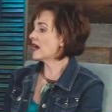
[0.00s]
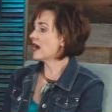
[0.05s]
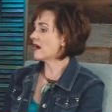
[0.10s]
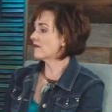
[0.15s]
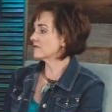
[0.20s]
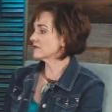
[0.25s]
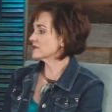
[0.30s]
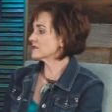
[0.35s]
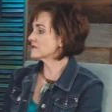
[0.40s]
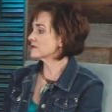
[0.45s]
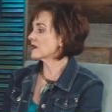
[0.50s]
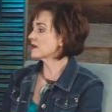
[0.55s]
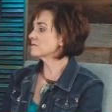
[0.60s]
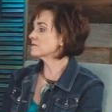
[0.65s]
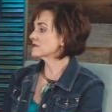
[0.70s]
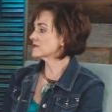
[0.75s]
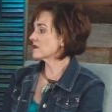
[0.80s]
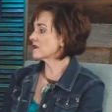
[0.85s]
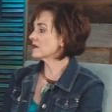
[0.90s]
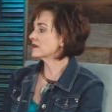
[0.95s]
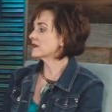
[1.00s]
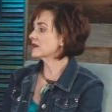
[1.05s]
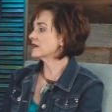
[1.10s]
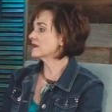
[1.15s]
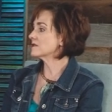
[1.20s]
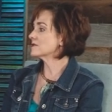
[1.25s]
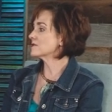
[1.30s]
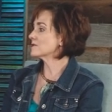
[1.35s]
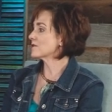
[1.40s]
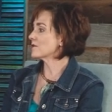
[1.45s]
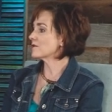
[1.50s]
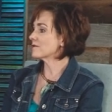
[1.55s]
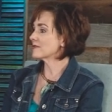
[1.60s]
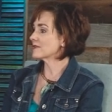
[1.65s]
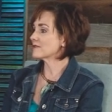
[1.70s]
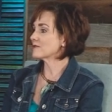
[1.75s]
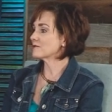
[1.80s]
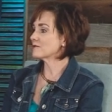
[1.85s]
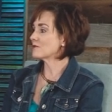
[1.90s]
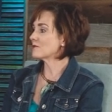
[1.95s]
have a stepson. He's
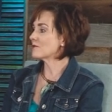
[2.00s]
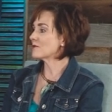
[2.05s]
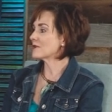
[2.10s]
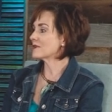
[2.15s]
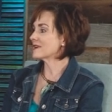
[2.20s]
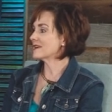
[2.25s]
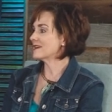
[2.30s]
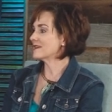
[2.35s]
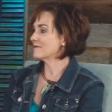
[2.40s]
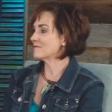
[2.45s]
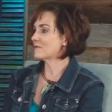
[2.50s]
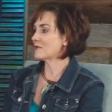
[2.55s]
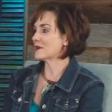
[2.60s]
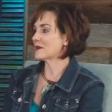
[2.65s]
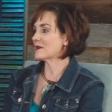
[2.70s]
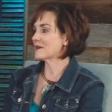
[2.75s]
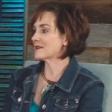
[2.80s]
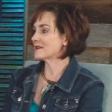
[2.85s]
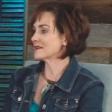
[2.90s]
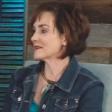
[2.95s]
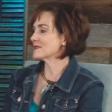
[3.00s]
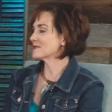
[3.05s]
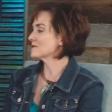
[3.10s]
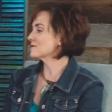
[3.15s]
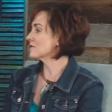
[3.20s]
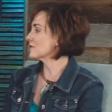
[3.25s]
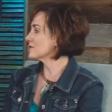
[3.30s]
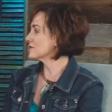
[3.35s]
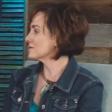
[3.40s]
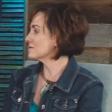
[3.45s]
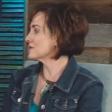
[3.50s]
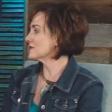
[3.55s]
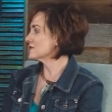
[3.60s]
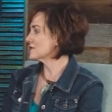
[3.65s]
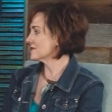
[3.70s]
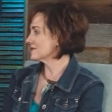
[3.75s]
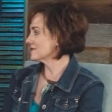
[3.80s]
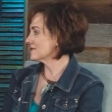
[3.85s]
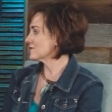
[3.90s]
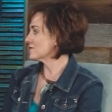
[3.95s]
serving the Lord. He went on his first
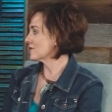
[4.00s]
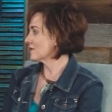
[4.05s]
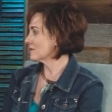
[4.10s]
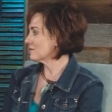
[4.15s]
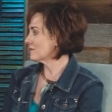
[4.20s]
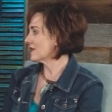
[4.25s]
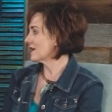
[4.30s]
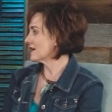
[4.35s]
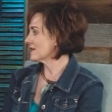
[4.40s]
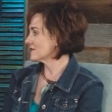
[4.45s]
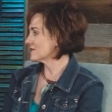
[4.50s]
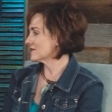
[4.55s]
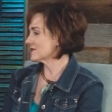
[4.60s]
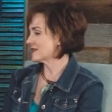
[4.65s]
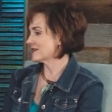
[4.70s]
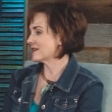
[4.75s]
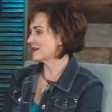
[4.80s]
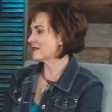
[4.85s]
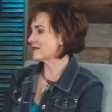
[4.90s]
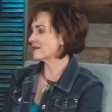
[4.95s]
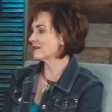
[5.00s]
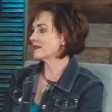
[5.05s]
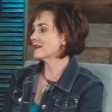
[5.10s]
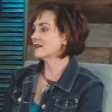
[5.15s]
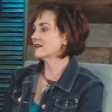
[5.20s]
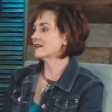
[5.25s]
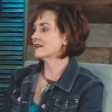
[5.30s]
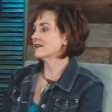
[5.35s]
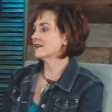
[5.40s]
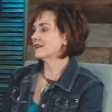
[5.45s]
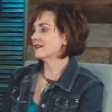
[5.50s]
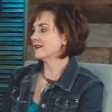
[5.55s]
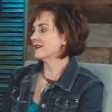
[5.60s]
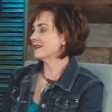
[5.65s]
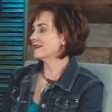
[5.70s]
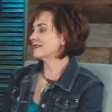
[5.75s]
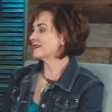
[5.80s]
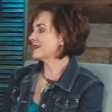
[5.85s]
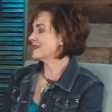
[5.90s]
missions trip last year, and